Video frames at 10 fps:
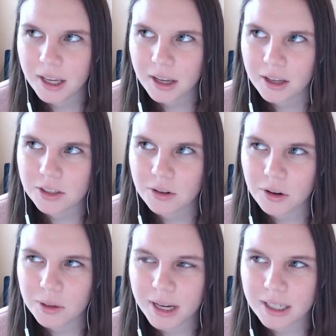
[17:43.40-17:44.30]
so
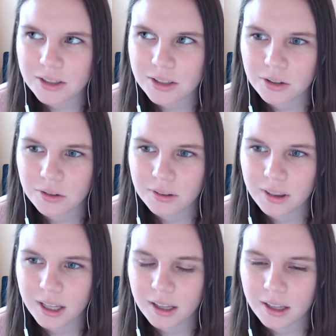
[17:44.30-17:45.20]
going back to
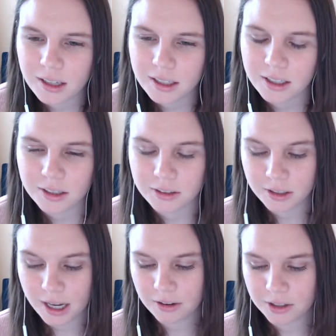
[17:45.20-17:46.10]
the your
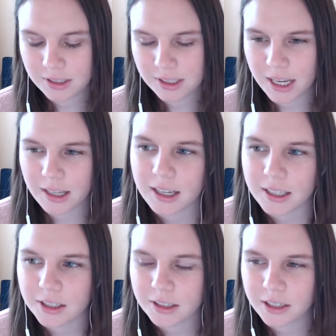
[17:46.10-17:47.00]
how you said that
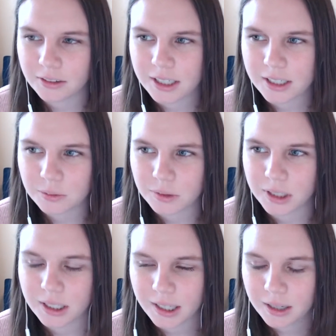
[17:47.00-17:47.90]
your illness
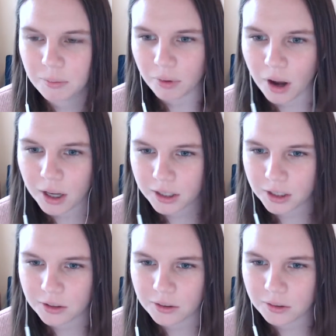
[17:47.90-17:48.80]
really like brought
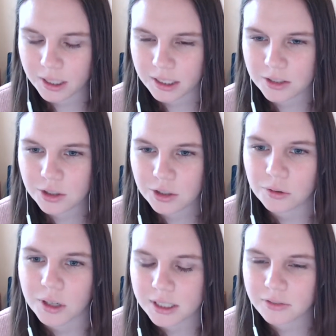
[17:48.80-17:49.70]
you into
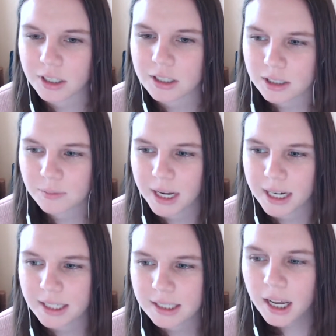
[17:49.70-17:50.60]
a different
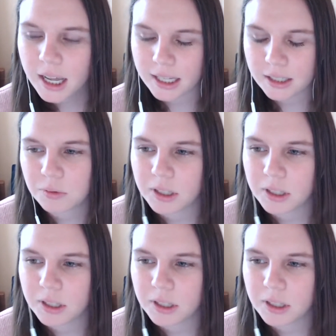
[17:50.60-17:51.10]
space that's mm-hmm.